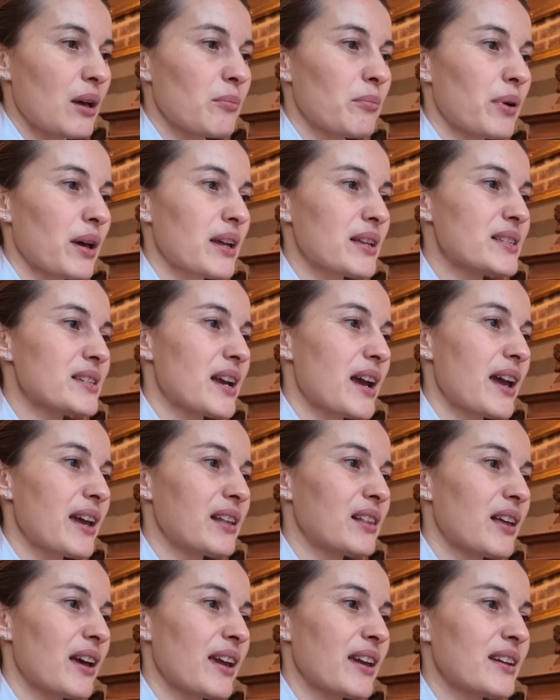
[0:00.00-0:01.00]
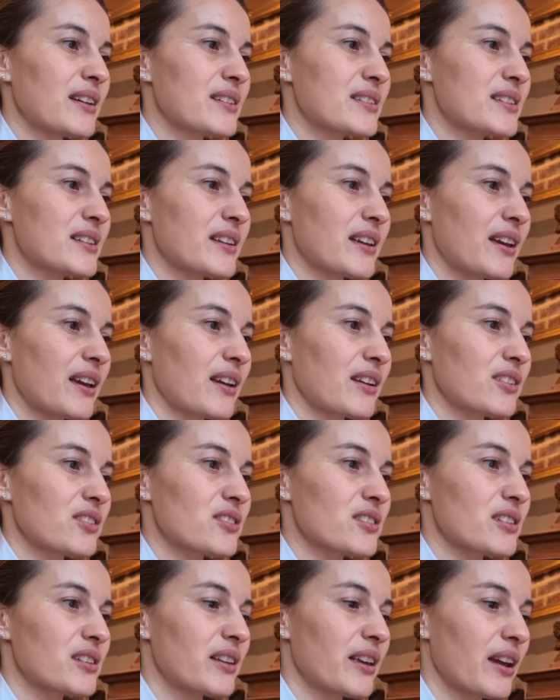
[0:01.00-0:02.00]
but I liked
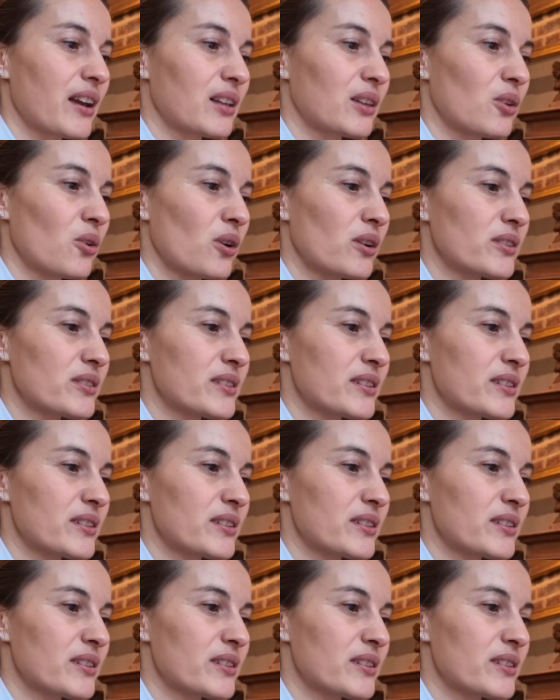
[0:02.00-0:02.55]
actually a lot